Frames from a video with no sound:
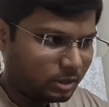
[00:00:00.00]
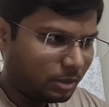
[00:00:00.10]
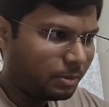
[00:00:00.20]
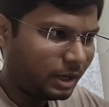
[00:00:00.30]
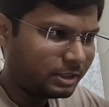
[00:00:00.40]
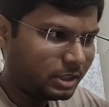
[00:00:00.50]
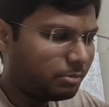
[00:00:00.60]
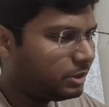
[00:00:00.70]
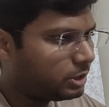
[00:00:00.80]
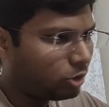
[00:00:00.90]
the branch
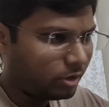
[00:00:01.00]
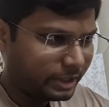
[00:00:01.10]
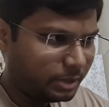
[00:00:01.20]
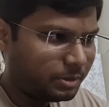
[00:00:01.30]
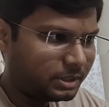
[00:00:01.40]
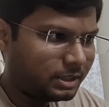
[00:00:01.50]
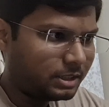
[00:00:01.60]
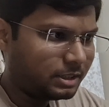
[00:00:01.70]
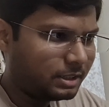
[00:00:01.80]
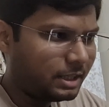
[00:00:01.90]
name which is already present,
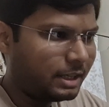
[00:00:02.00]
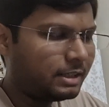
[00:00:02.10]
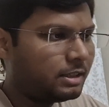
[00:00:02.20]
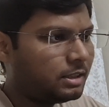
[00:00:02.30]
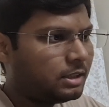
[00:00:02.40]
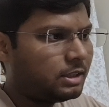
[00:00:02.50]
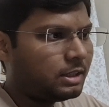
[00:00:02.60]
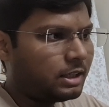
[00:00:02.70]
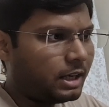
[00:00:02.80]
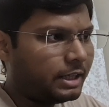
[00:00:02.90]
then
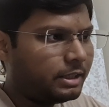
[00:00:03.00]
I